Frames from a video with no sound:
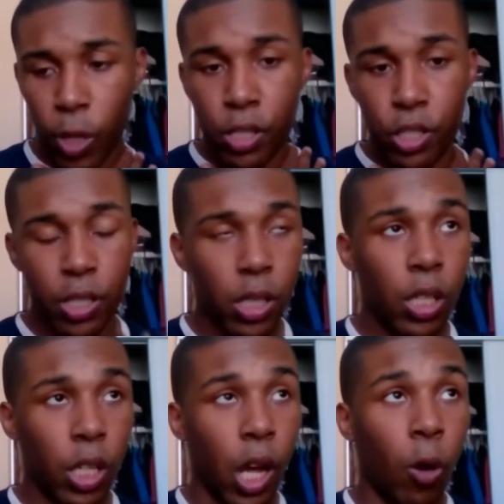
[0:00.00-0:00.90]
which,
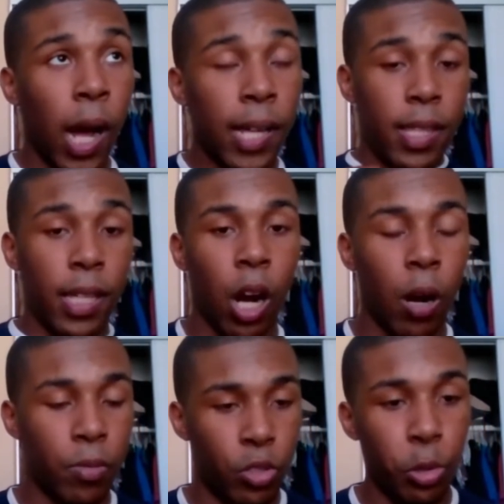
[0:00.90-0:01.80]
you know, I think
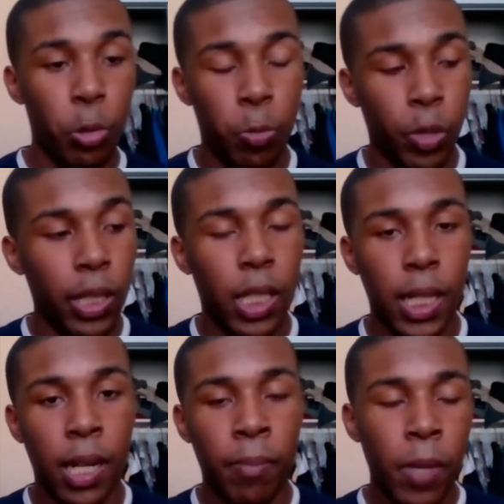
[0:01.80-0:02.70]
are two really
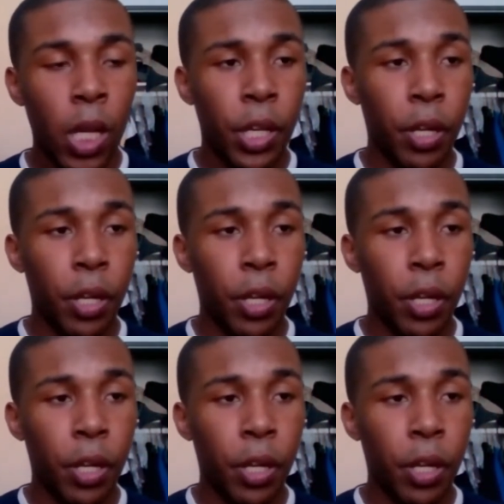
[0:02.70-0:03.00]
good,